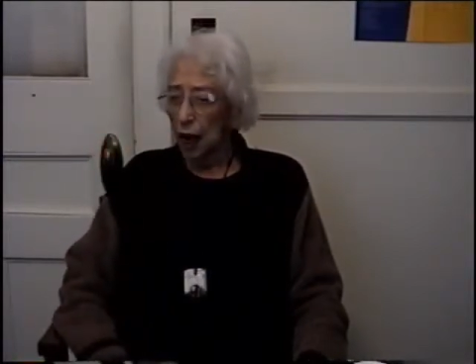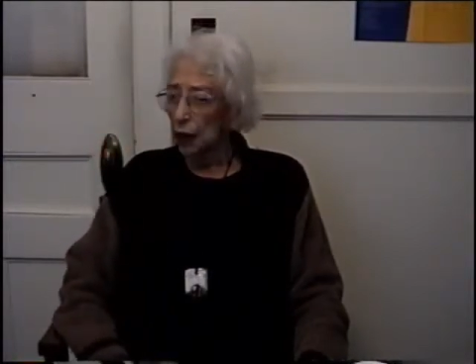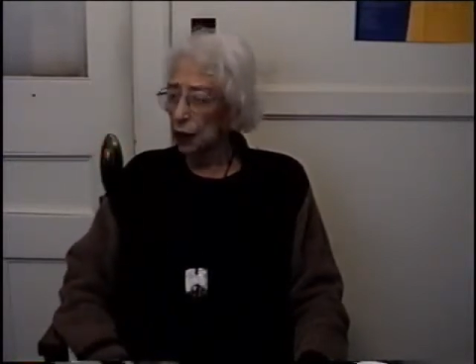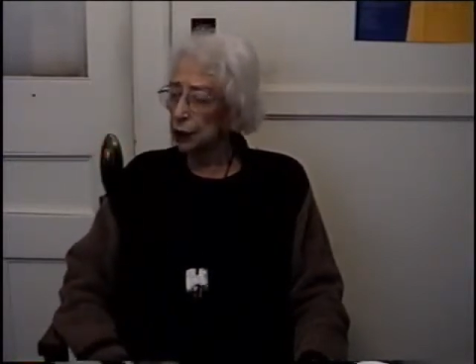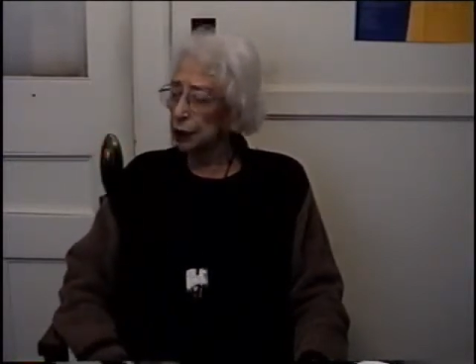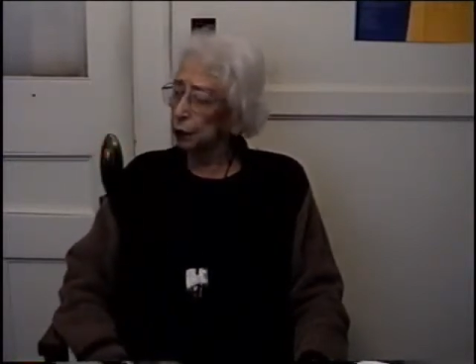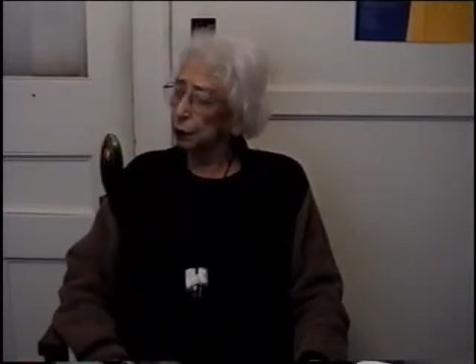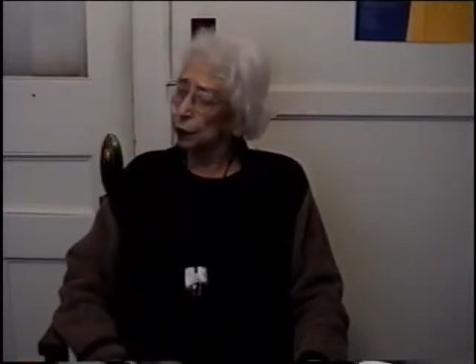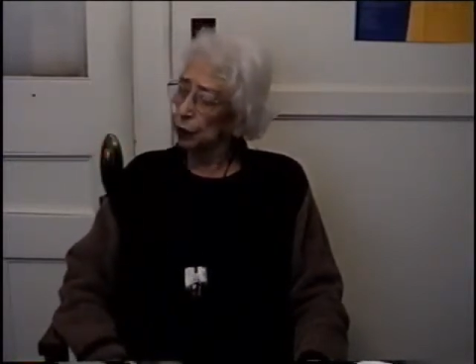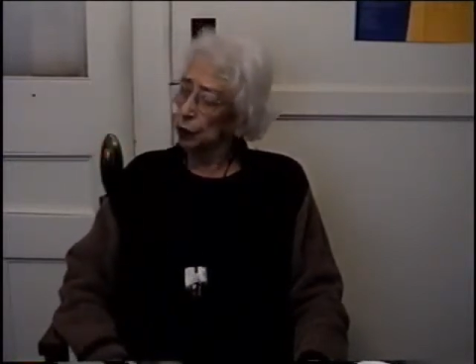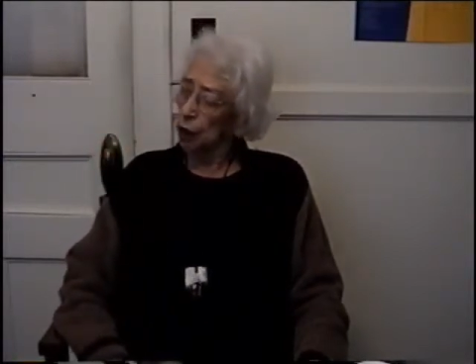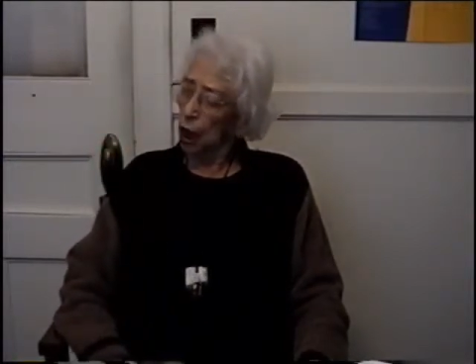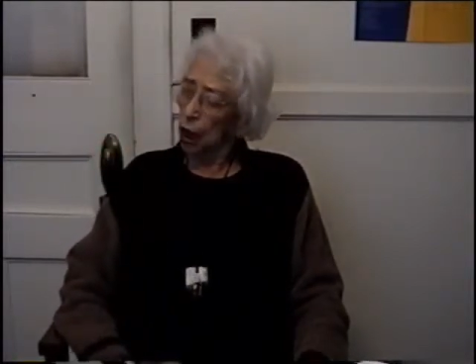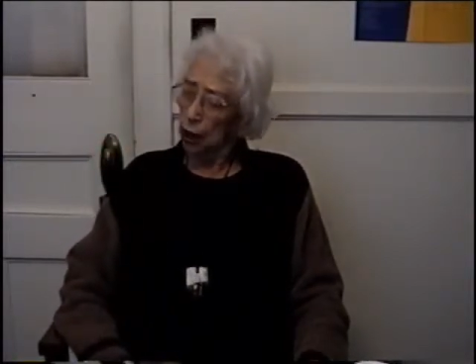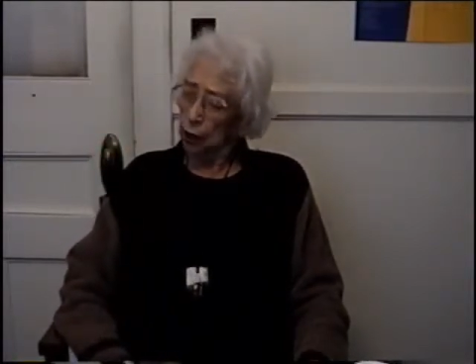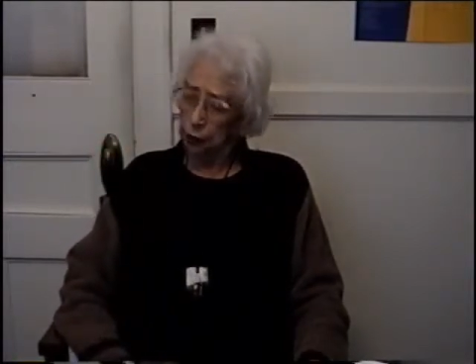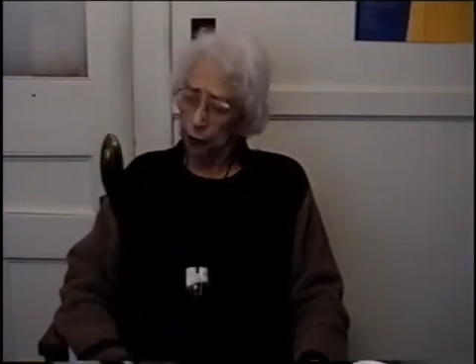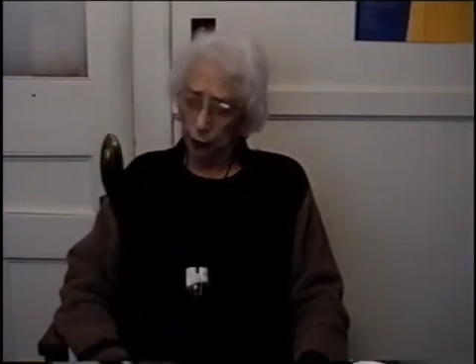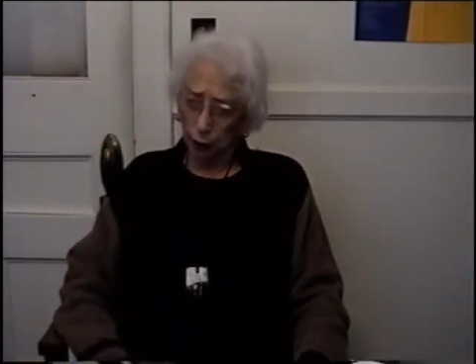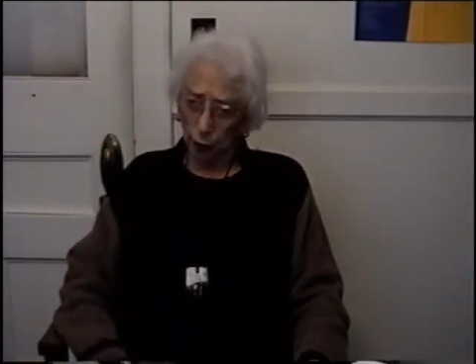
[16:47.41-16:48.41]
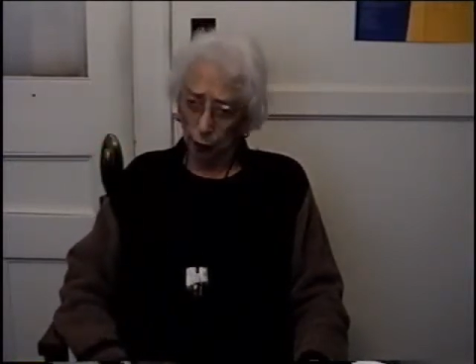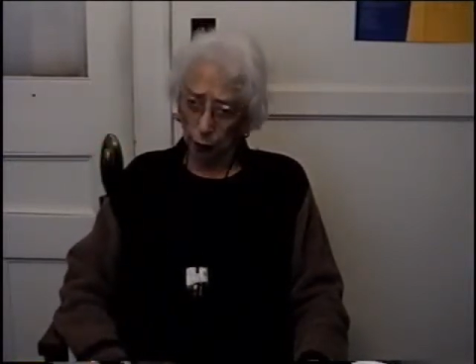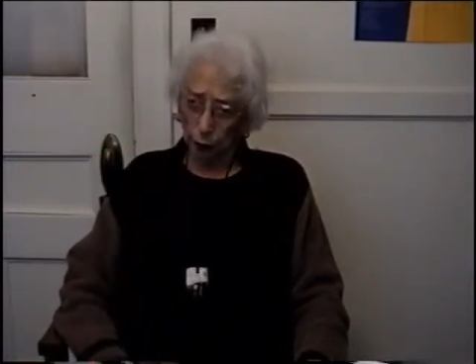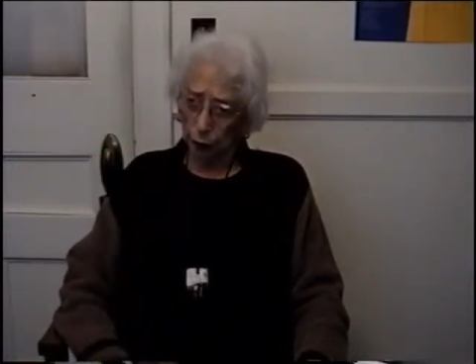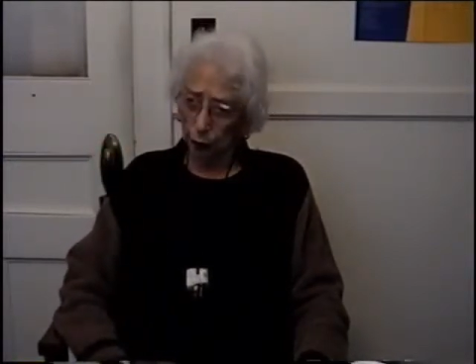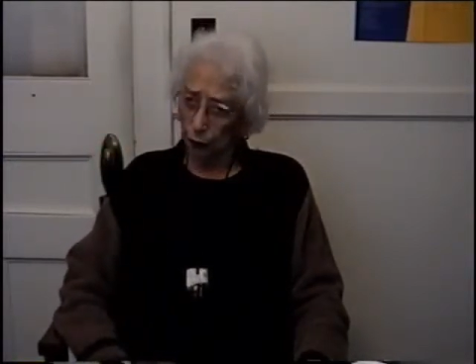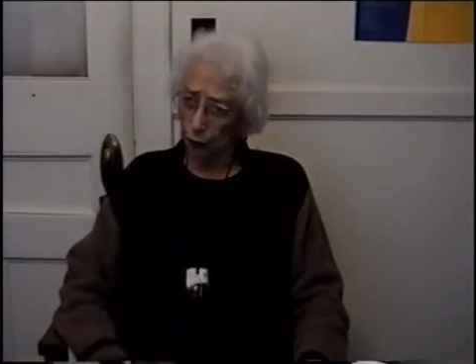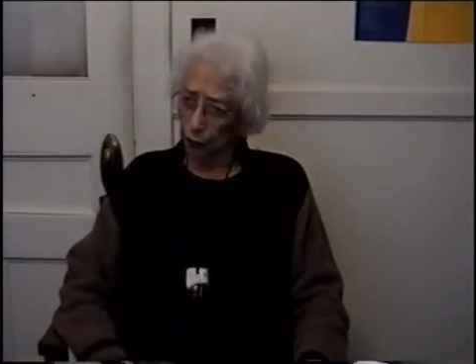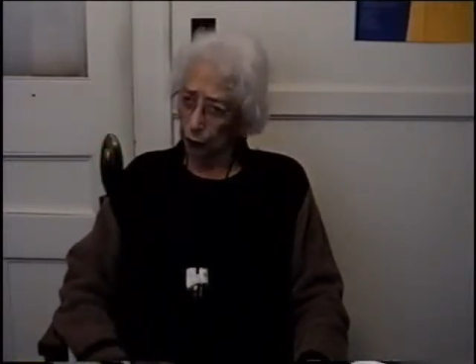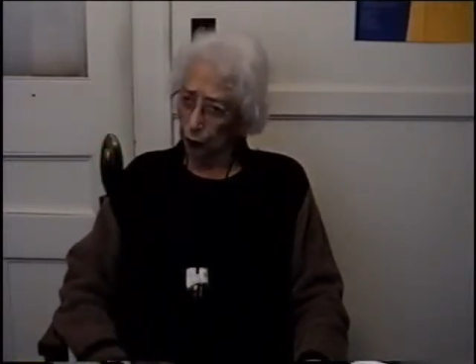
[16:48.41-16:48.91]
She was
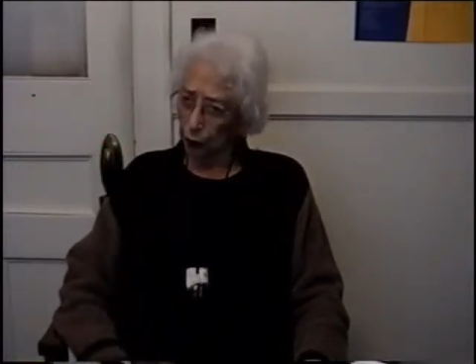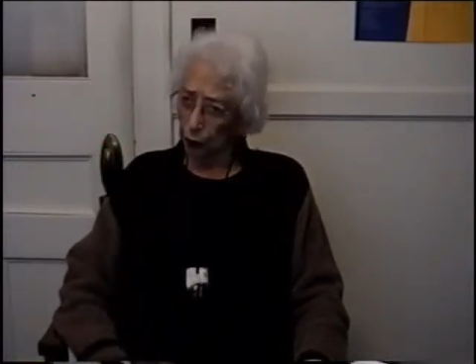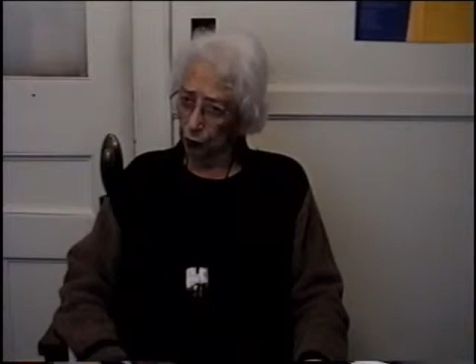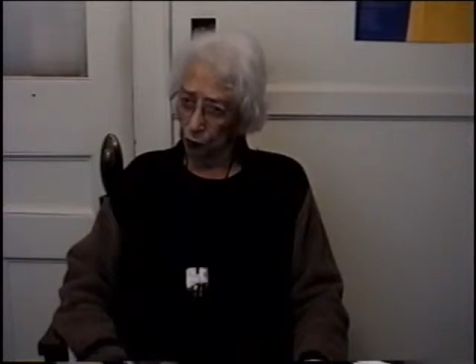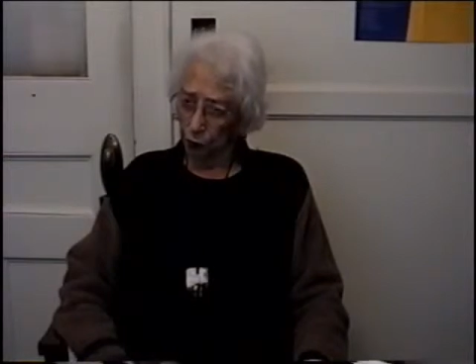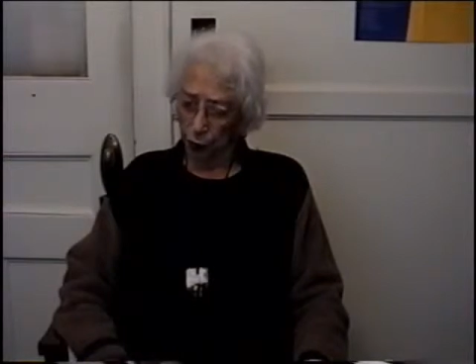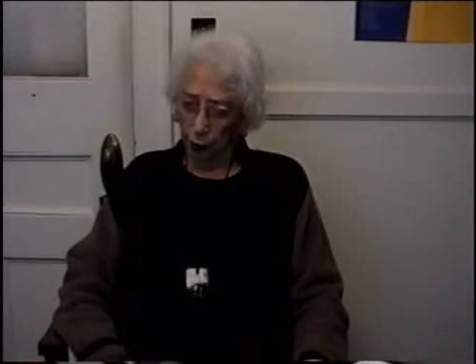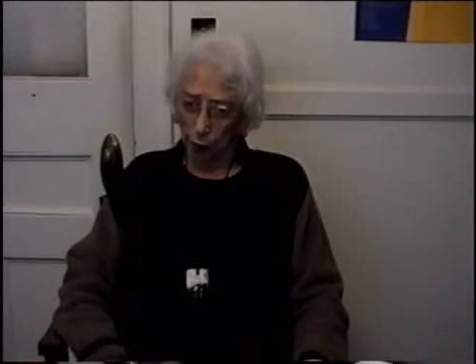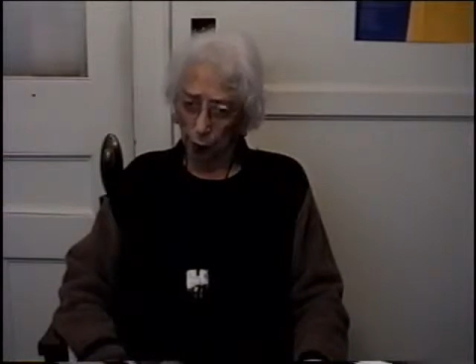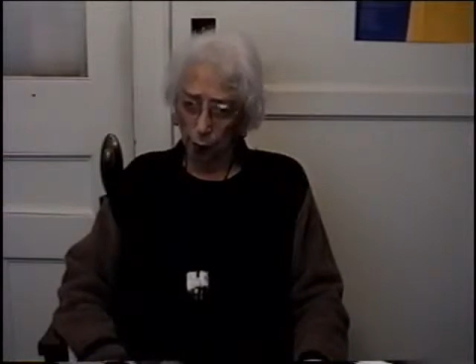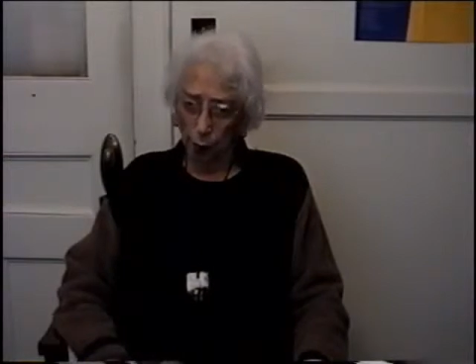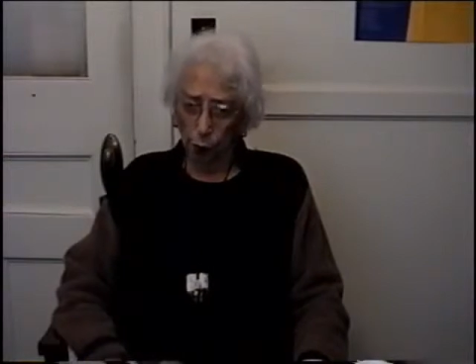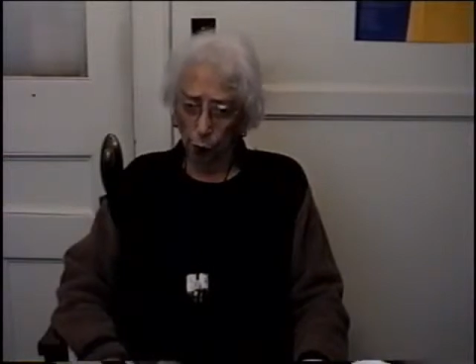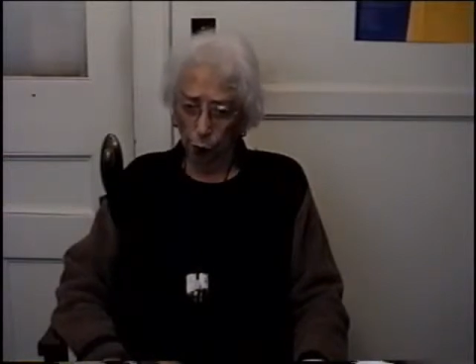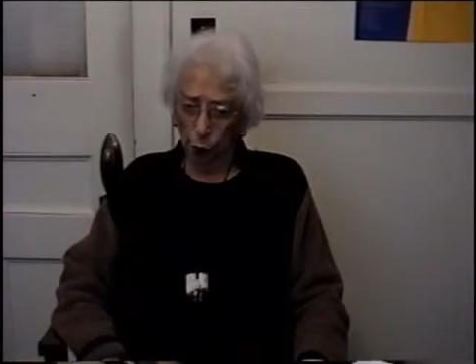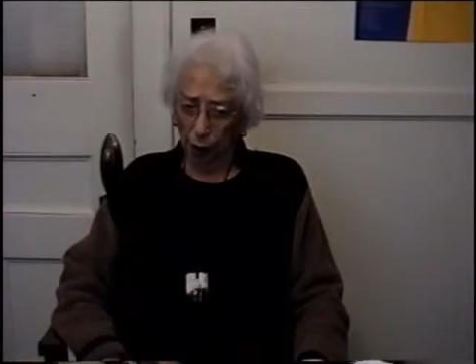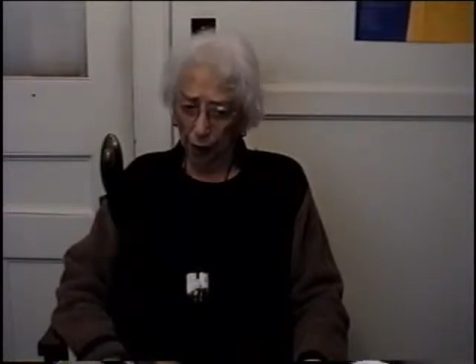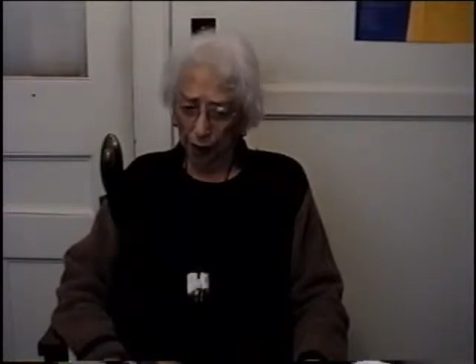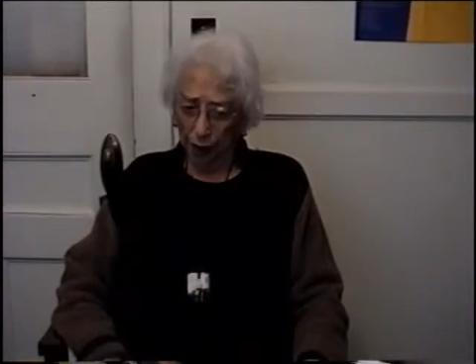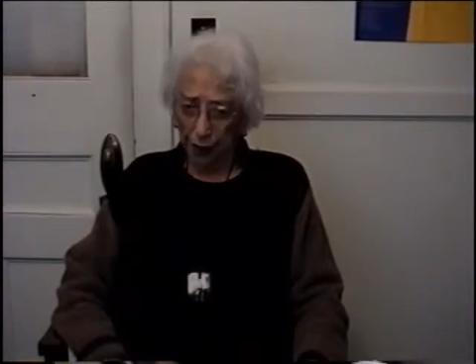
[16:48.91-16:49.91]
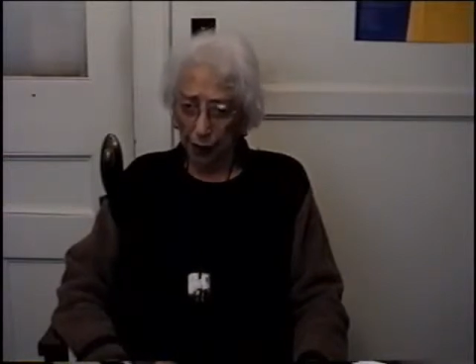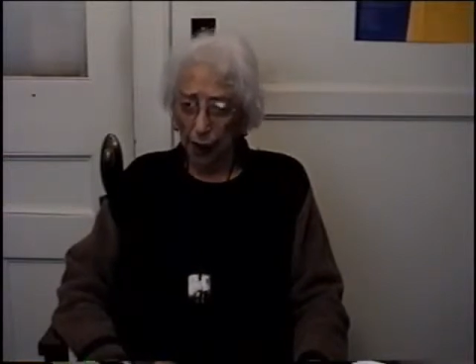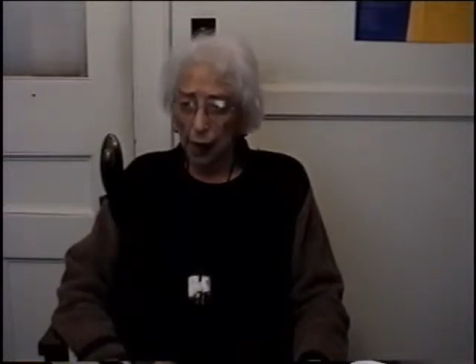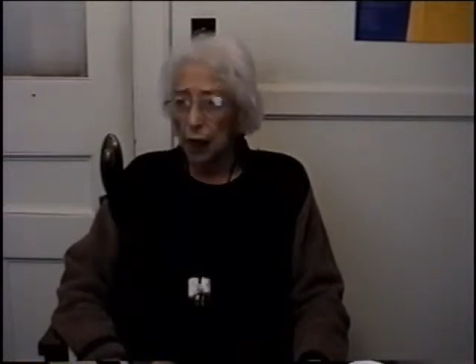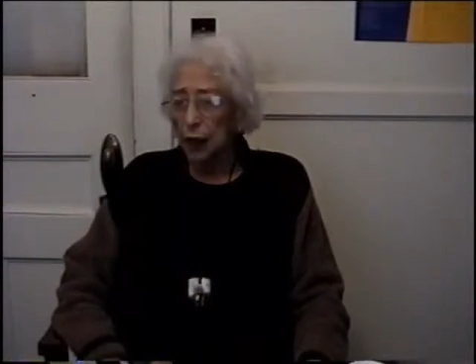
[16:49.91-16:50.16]
also very very bright.